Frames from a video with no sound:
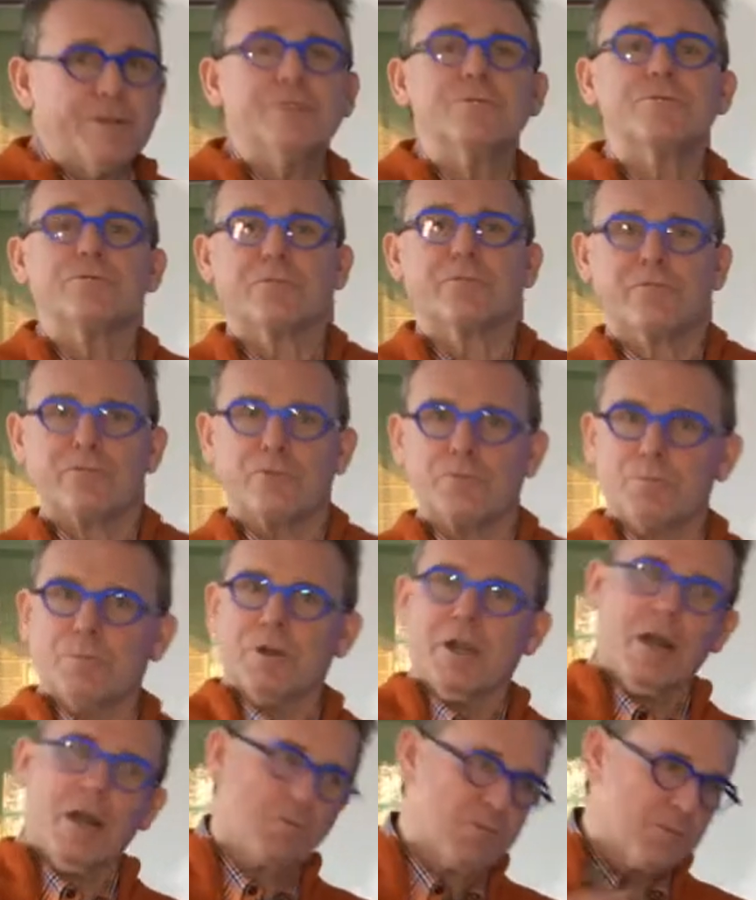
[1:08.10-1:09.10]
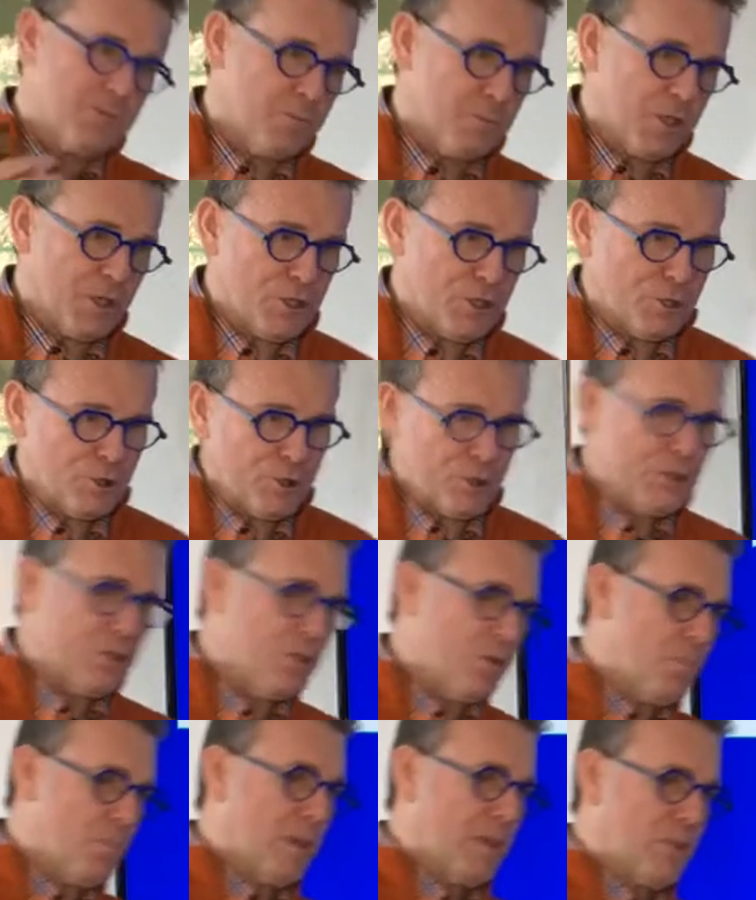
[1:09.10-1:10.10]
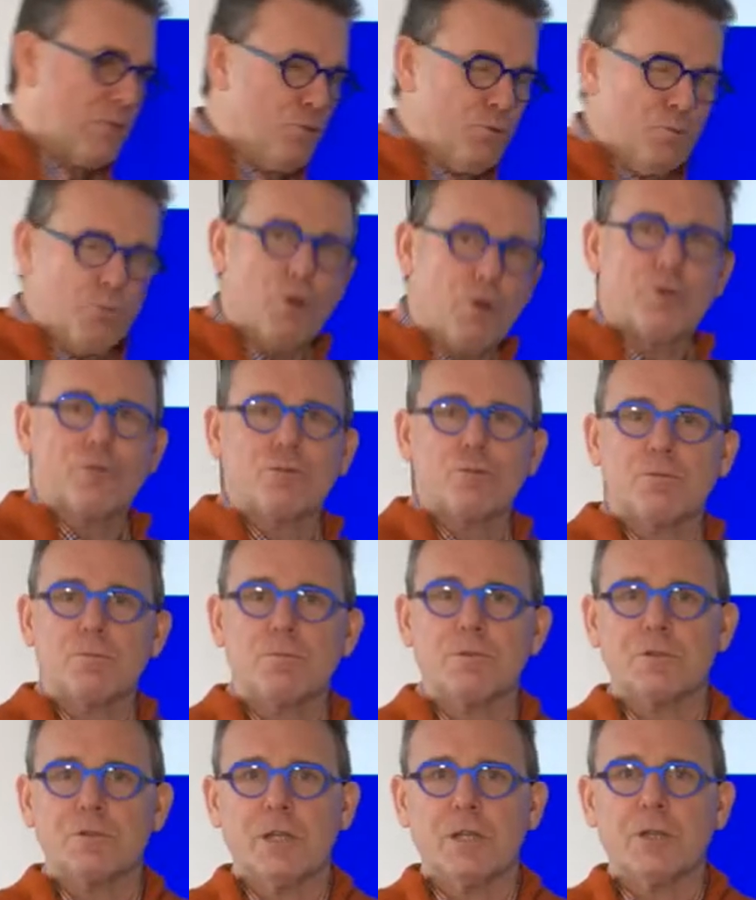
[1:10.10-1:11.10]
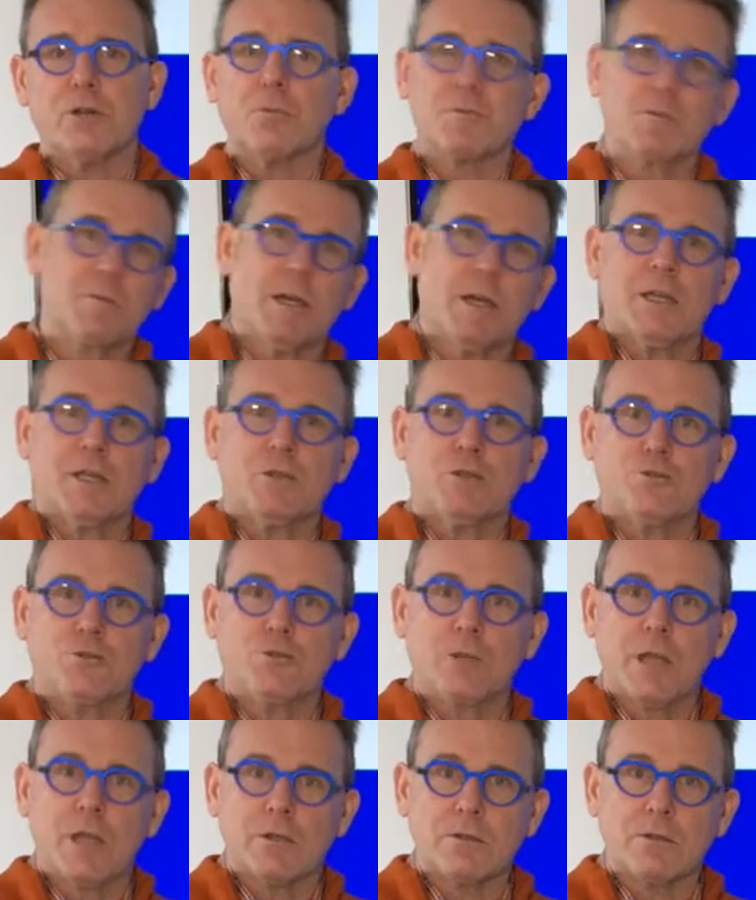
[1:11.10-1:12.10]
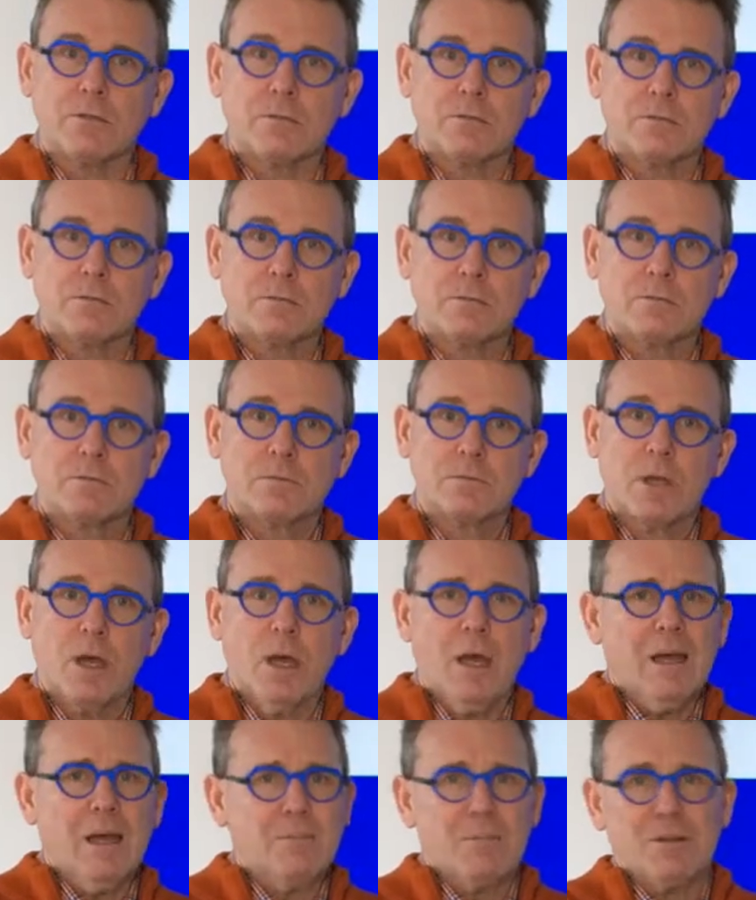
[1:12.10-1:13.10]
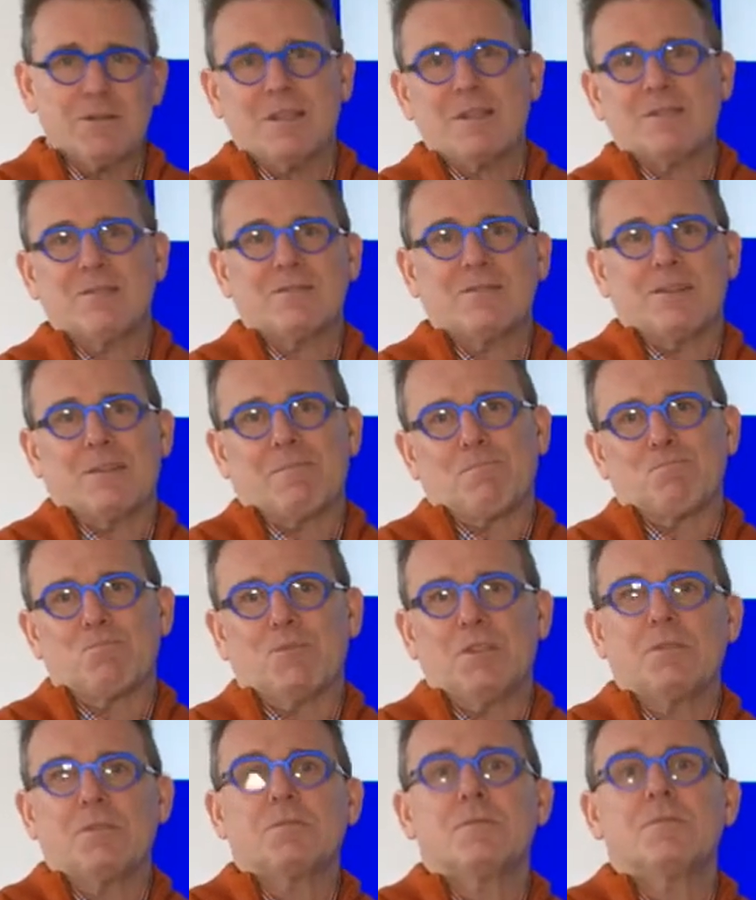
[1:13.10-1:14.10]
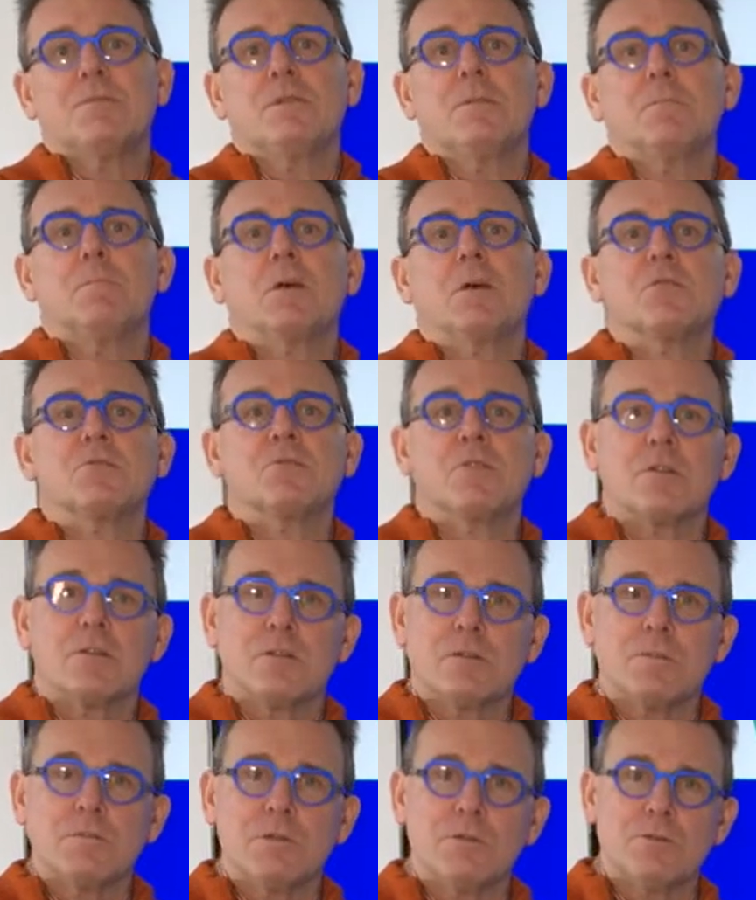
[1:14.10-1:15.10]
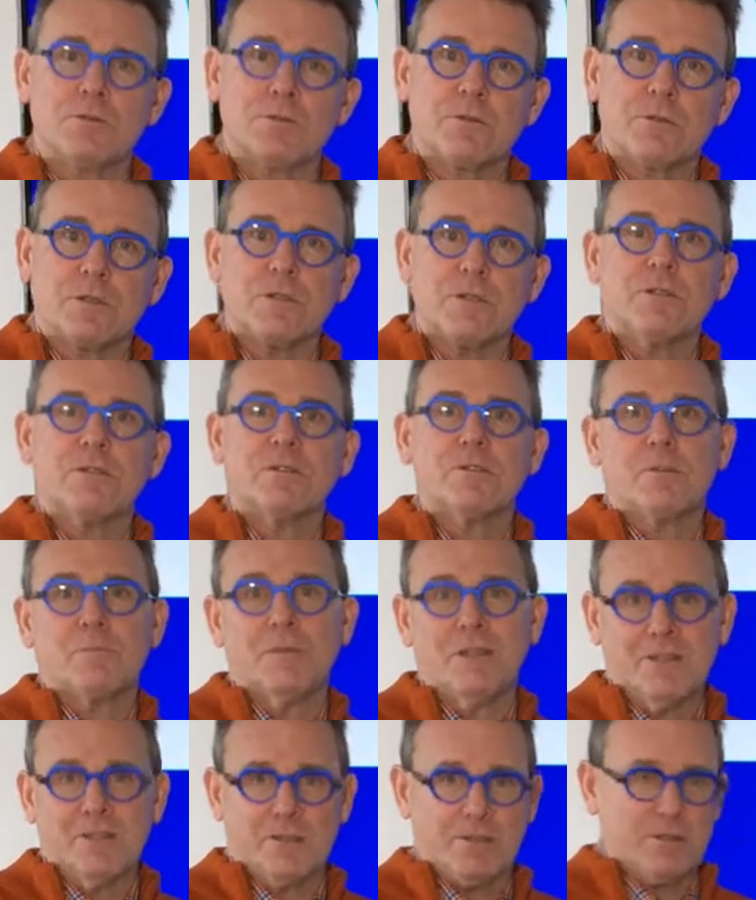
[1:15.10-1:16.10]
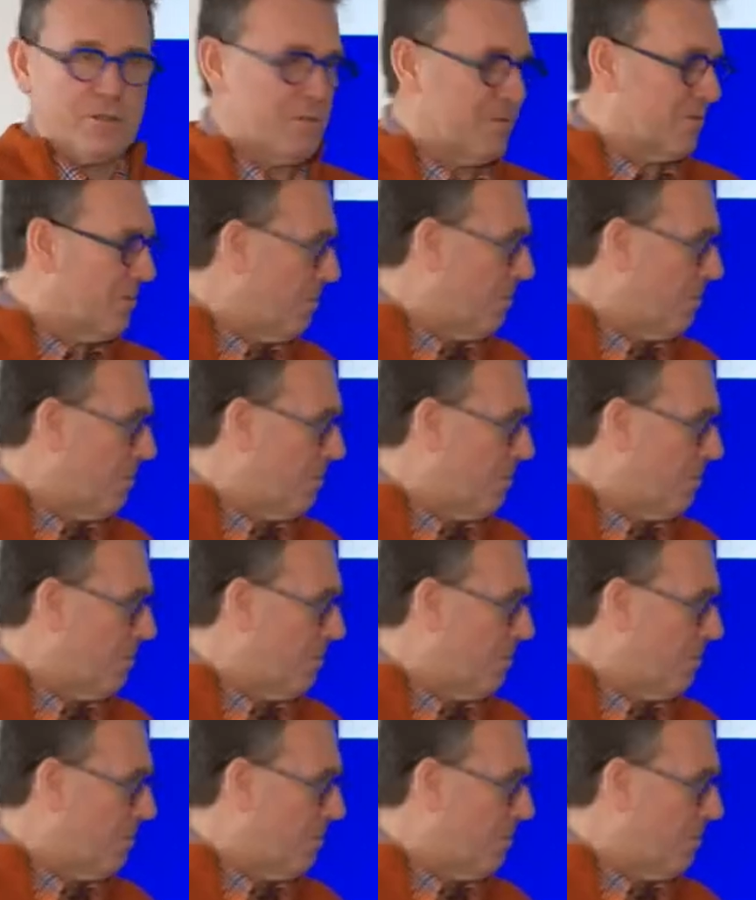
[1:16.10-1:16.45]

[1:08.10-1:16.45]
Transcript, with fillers: interval, perhaps the patient doesn't come back tomorrow, but he comes back in 2 days. But that depends a little bit on the irritability of the